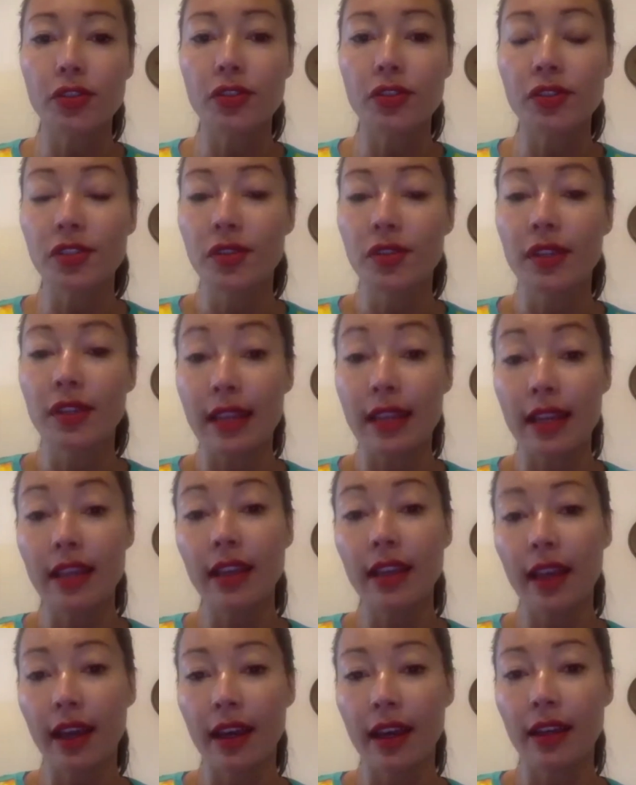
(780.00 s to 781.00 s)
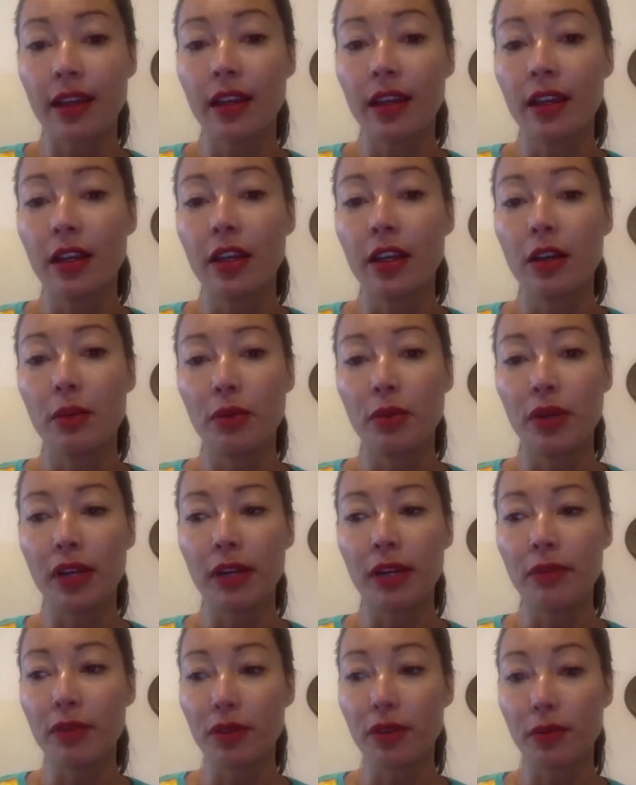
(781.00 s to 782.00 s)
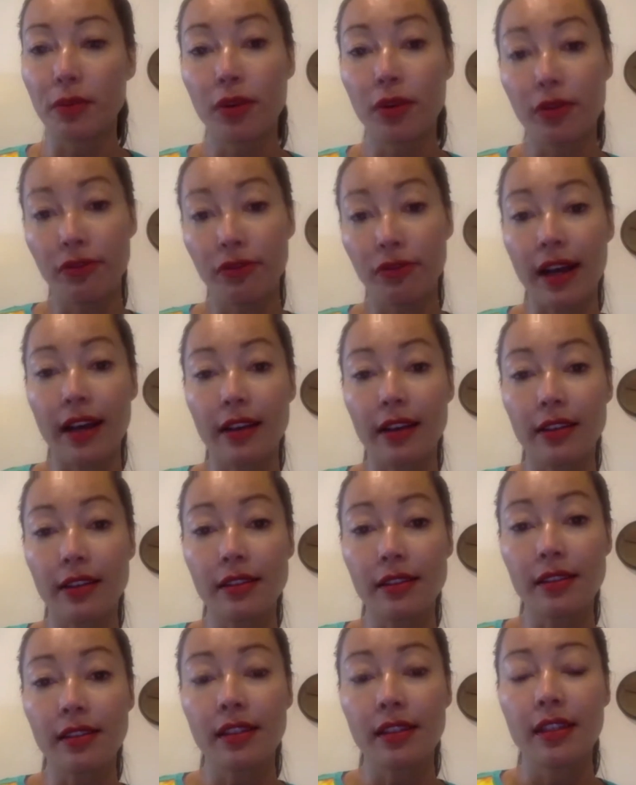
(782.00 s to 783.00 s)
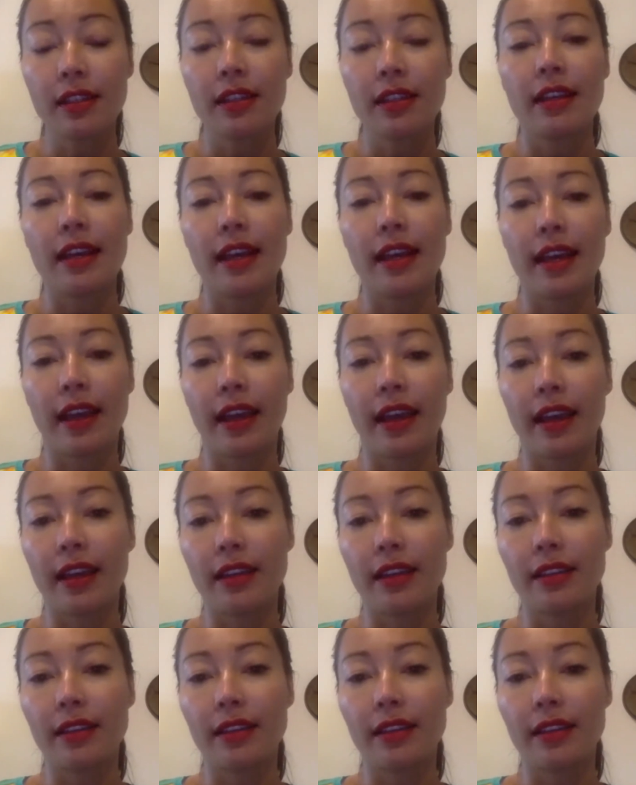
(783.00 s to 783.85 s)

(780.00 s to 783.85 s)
so that they can put up their profiles and